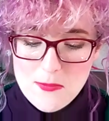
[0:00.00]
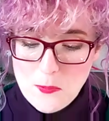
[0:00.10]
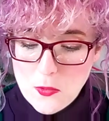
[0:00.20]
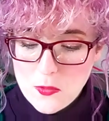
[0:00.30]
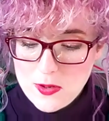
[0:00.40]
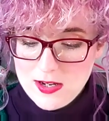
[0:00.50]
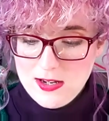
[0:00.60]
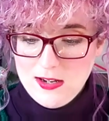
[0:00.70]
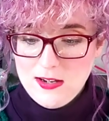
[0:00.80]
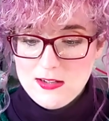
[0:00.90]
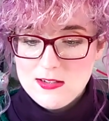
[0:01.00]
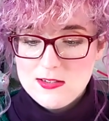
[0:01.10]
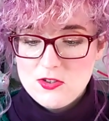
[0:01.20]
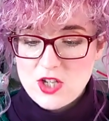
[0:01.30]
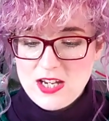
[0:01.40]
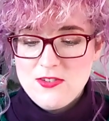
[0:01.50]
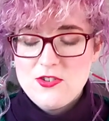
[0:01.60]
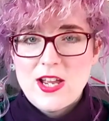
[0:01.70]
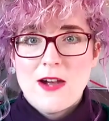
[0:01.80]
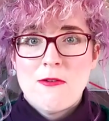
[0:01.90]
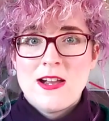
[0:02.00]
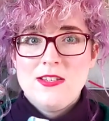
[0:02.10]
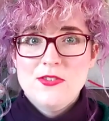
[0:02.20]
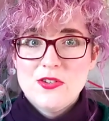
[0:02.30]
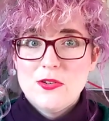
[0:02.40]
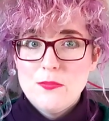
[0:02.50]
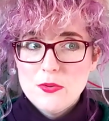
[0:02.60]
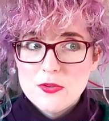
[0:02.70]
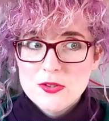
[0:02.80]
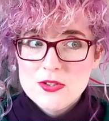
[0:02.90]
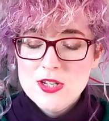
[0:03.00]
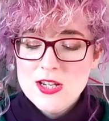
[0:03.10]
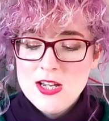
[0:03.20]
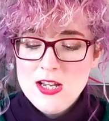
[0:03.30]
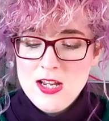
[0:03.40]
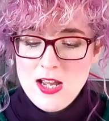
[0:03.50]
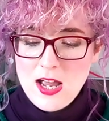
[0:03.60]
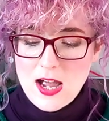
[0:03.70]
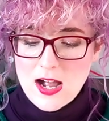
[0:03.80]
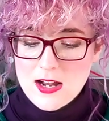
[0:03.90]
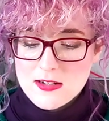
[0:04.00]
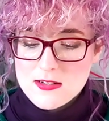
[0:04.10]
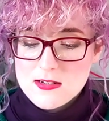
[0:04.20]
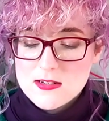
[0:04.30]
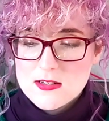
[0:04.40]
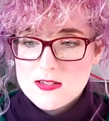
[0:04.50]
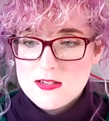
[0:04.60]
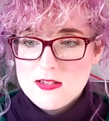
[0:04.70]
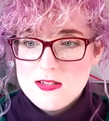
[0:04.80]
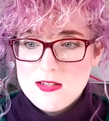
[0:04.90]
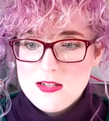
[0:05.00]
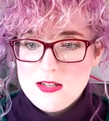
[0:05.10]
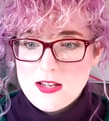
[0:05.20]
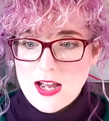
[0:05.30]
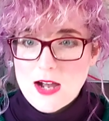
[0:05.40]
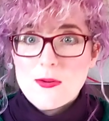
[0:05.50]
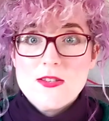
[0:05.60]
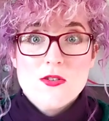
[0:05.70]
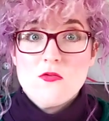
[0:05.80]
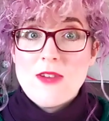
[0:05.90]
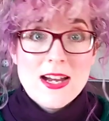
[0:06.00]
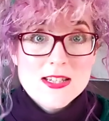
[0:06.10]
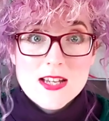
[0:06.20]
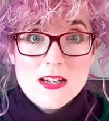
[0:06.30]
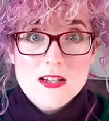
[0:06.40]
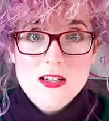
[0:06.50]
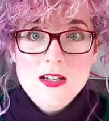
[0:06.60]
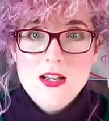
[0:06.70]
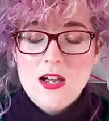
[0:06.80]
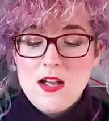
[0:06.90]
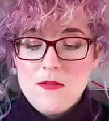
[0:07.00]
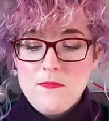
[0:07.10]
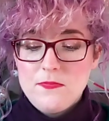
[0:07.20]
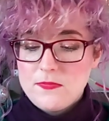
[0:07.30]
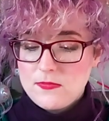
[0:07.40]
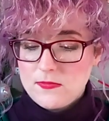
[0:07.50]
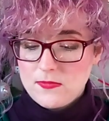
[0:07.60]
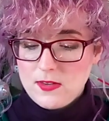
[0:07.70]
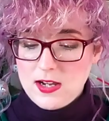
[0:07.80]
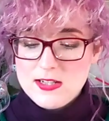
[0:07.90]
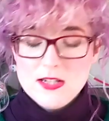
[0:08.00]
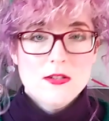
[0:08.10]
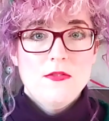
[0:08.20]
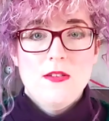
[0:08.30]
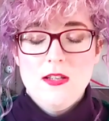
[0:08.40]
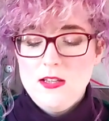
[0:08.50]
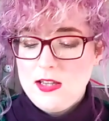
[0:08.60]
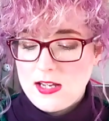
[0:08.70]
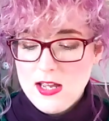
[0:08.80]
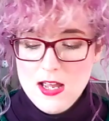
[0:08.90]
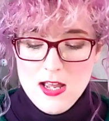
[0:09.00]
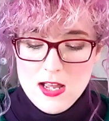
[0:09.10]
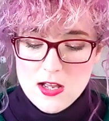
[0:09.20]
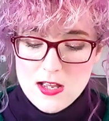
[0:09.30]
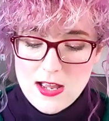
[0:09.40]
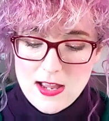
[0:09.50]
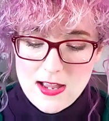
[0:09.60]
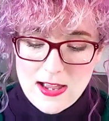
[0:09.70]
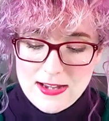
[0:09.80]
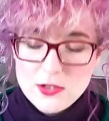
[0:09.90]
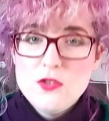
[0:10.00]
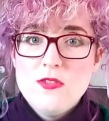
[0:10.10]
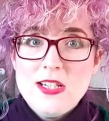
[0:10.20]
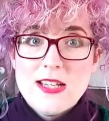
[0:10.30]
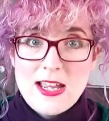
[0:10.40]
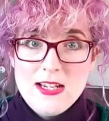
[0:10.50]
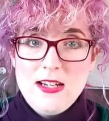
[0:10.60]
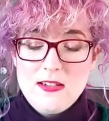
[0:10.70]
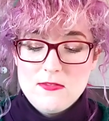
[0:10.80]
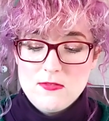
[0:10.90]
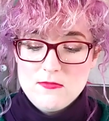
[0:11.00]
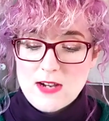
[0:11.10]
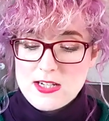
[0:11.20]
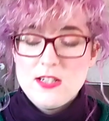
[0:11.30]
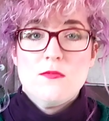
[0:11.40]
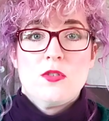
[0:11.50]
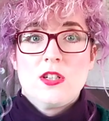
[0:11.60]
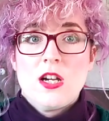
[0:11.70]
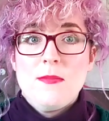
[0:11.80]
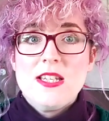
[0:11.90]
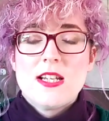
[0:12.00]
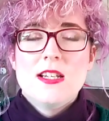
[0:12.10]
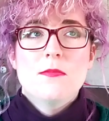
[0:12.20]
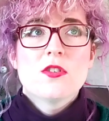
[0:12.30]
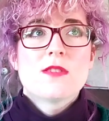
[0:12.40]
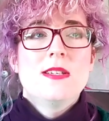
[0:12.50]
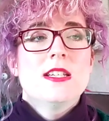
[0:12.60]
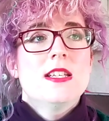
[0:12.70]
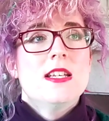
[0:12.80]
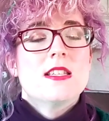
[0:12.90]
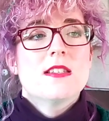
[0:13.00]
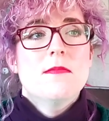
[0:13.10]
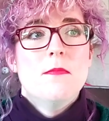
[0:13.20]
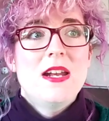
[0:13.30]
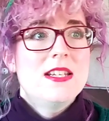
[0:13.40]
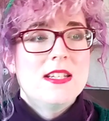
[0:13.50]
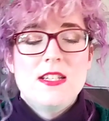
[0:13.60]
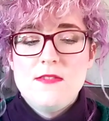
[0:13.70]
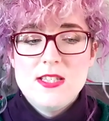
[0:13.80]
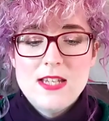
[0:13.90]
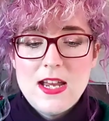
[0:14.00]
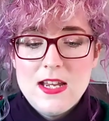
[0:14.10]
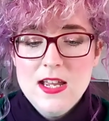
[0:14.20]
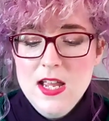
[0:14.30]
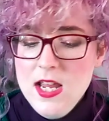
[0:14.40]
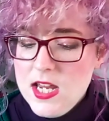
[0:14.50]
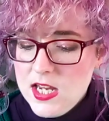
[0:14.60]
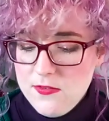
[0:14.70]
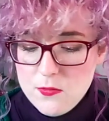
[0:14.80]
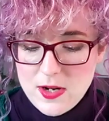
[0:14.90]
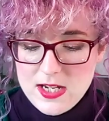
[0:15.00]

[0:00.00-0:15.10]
but it changed how I saw books and how I saw writing. Um, I don't know if it, like I could read any writing of Murakami's and it puts me into this meditative state, even when